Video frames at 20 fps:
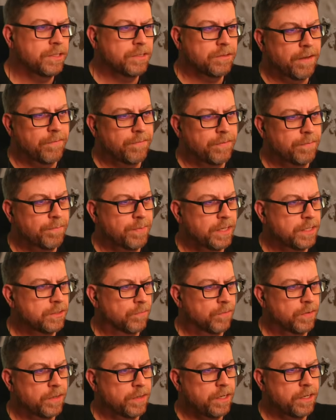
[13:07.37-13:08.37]
So having a base
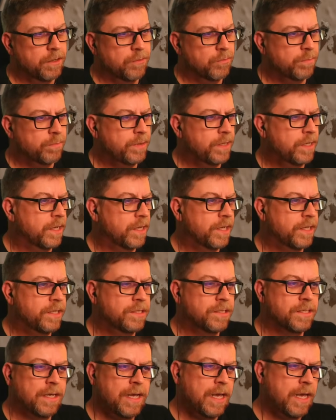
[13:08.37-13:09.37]
over here would be
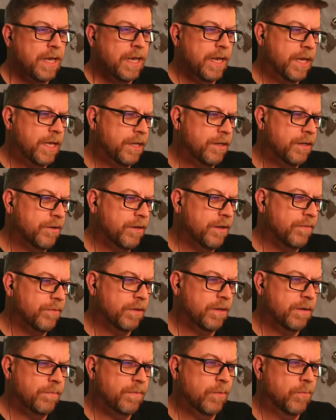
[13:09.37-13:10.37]
nice. And you're definitely
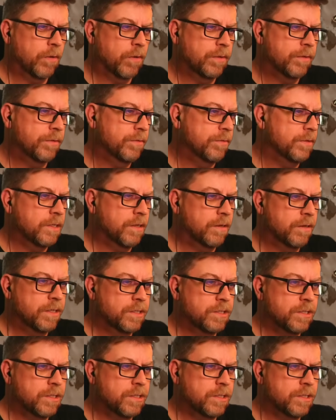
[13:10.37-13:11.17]
going to be working through this area.